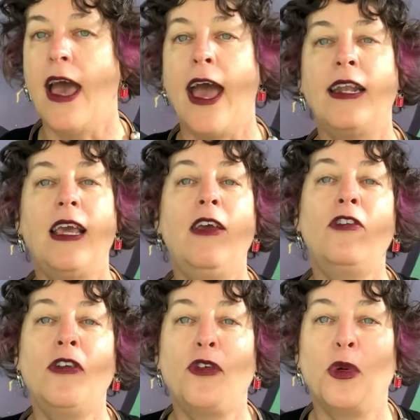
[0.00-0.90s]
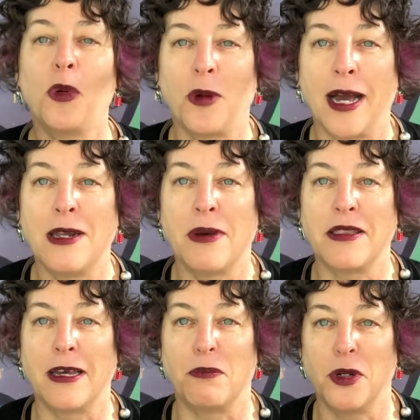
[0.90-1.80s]
And even if you were right about
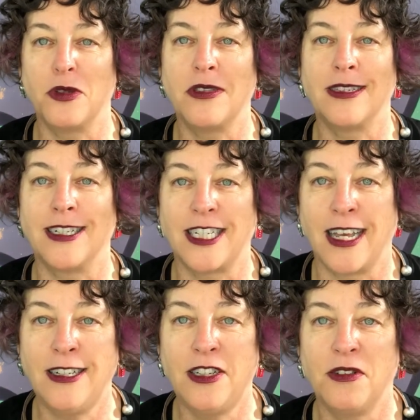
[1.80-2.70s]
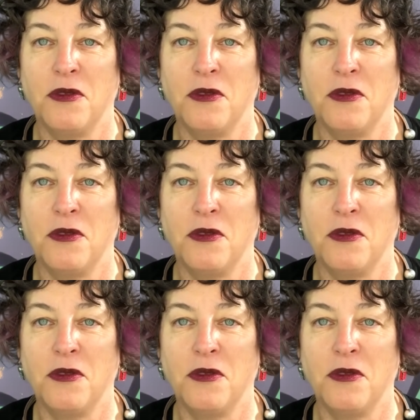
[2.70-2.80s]
that person's intent,